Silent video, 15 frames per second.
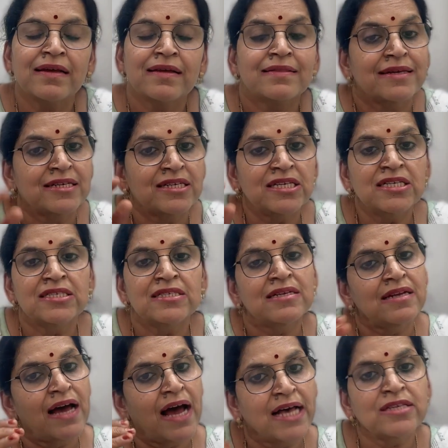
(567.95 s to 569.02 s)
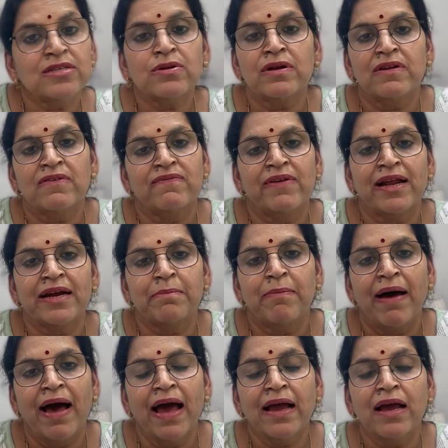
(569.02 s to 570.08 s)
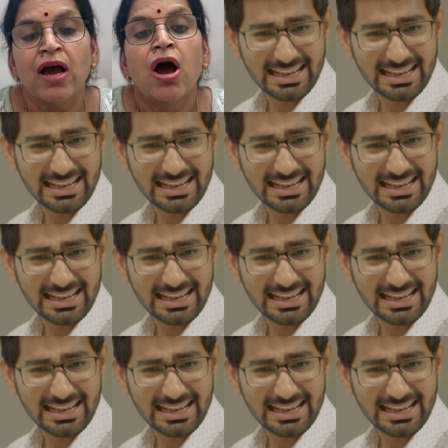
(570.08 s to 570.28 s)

the teacher has to reflect back